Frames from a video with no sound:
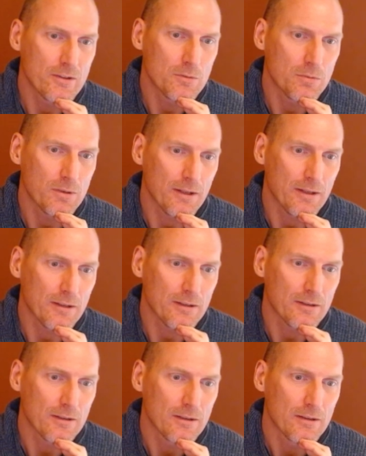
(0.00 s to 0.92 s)
to
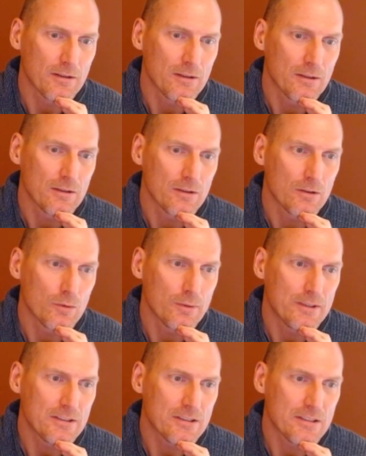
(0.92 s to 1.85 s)
play
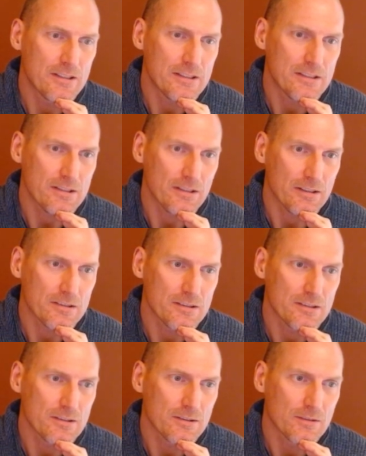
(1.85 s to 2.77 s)
queen to d6,